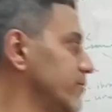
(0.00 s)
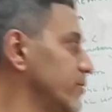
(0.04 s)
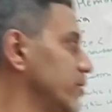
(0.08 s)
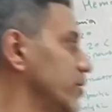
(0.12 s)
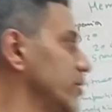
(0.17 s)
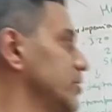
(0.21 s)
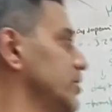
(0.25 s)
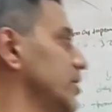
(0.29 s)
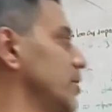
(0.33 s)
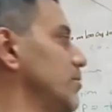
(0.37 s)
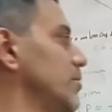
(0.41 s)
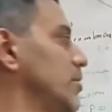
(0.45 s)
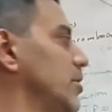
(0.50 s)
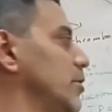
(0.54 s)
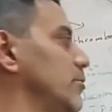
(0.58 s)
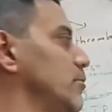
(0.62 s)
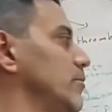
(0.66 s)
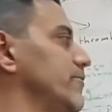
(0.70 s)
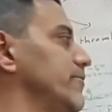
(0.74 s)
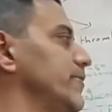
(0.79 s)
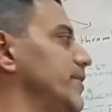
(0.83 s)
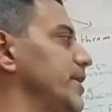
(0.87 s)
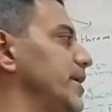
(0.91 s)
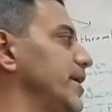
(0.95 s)
For example,
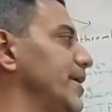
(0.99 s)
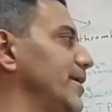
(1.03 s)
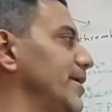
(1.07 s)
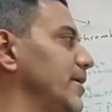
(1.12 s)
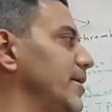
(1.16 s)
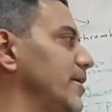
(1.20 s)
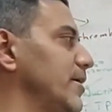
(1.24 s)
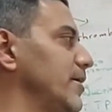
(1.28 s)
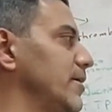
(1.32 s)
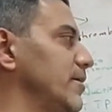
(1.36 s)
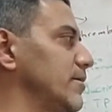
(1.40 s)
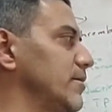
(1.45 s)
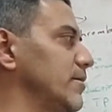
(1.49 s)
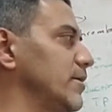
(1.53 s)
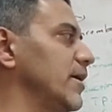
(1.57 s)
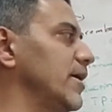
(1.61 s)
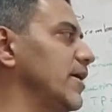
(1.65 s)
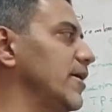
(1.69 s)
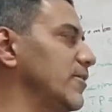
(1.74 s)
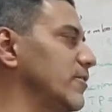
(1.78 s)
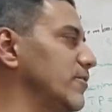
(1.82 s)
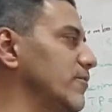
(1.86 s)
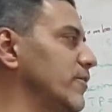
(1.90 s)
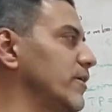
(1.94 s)
hemophilia A,
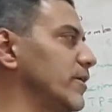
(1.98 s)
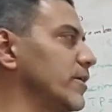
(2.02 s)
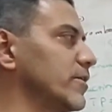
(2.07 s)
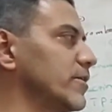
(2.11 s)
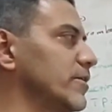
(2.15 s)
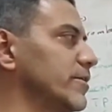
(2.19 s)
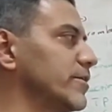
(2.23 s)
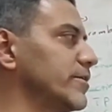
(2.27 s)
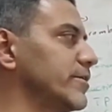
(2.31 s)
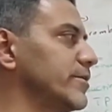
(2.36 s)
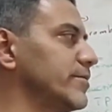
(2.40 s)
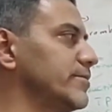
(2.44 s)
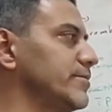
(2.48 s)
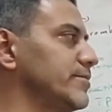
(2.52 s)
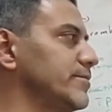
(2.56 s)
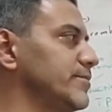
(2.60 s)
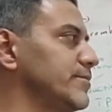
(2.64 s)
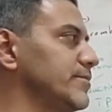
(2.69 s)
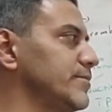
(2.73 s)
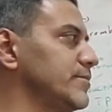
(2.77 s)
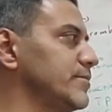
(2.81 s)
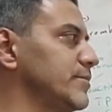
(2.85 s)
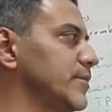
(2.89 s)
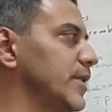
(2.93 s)
eighth factor,
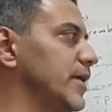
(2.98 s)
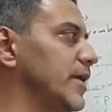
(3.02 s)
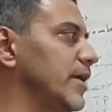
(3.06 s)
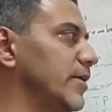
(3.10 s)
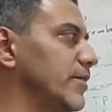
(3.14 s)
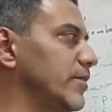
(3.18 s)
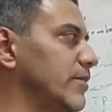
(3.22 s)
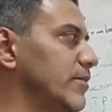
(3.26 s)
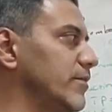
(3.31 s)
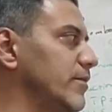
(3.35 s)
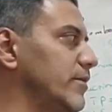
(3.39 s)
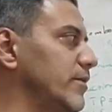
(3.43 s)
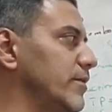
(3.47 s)
8.